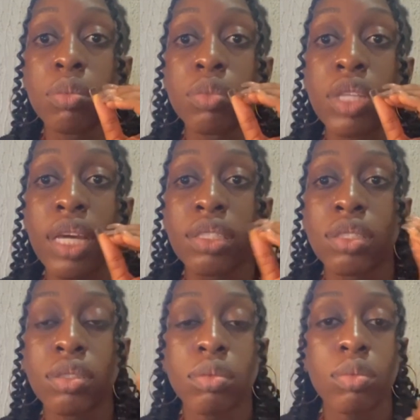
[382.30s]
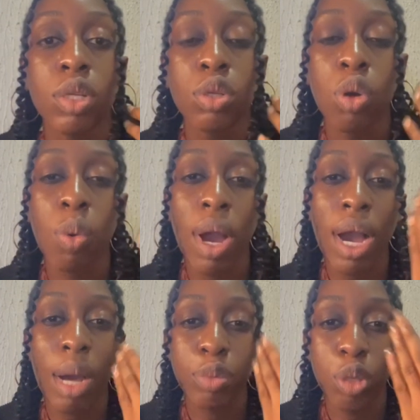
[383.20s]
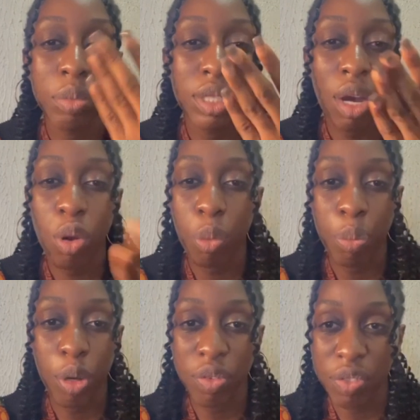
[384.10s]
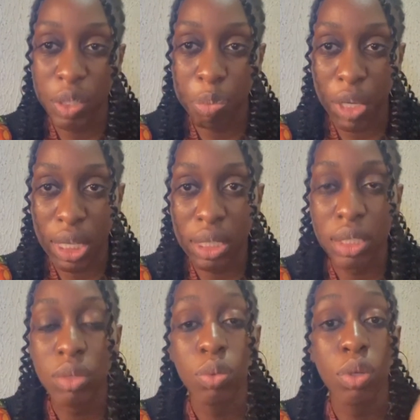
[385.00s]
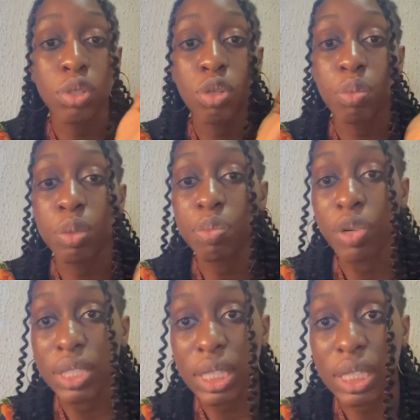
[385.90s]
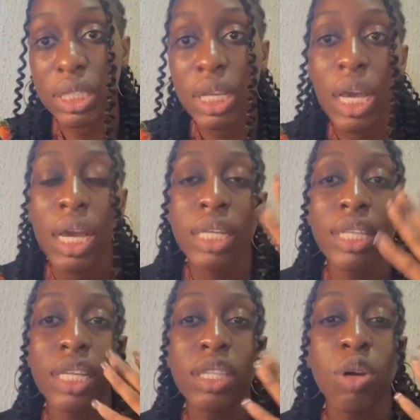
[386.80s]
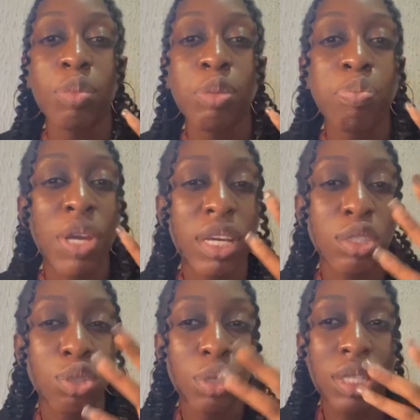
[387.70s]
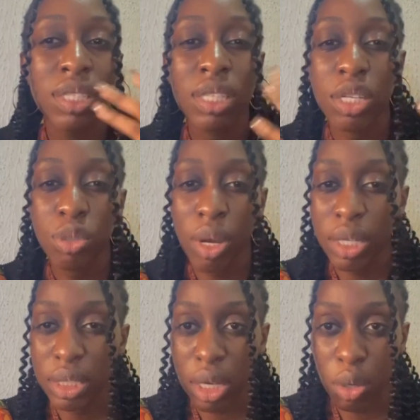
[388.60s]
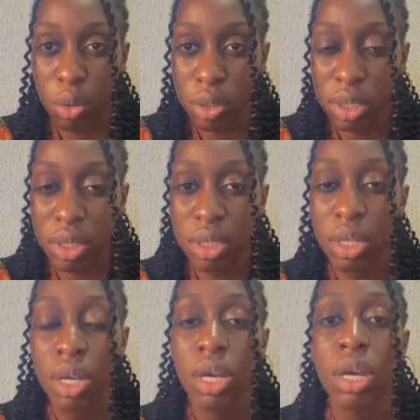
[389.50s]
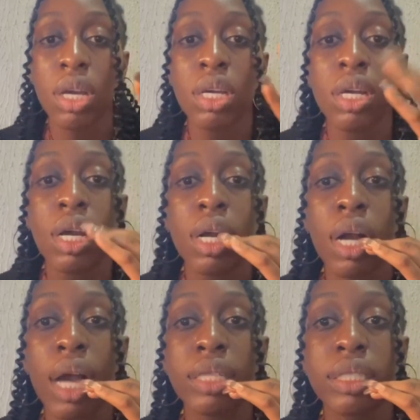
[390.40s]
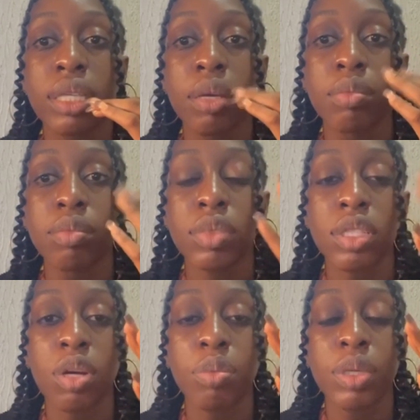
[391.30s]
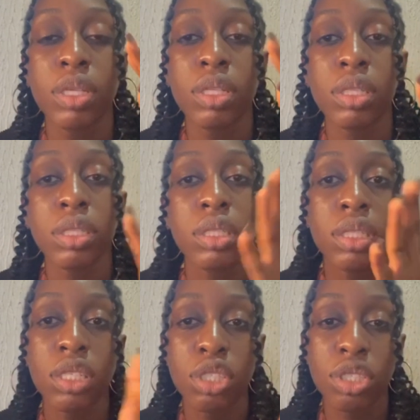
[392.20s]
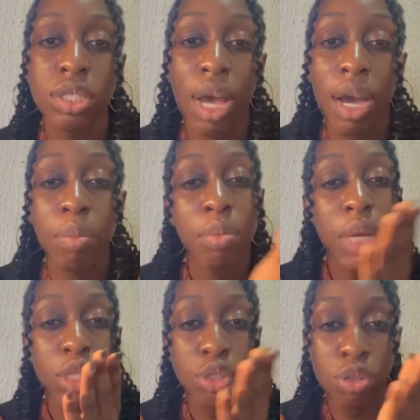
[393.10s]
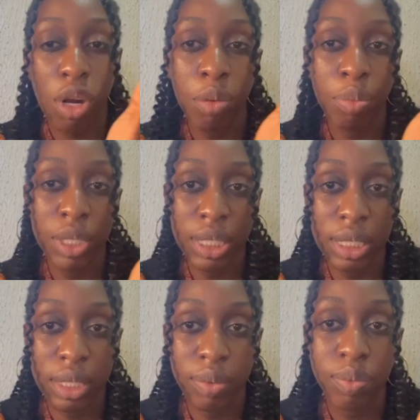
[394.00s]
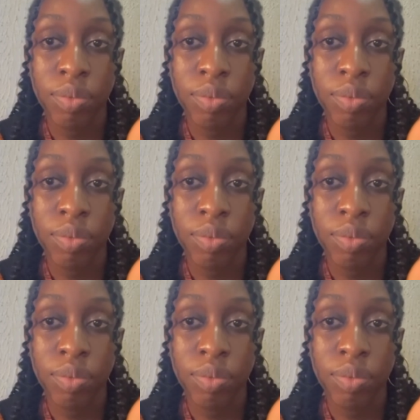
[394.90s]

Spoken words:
then lower abdominal or pelvic pain will also be present. Then there will be pain during sexual intercourse, and then there will be intermenstrual bleeding,